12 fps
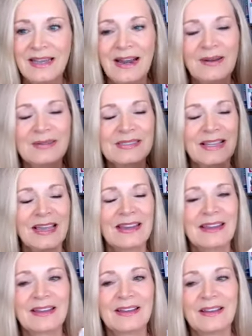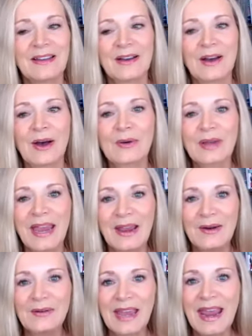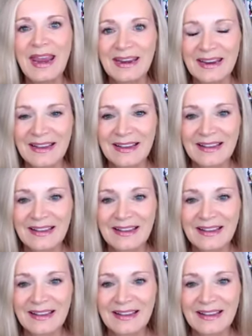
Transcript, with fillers: And I was like, okay, okay,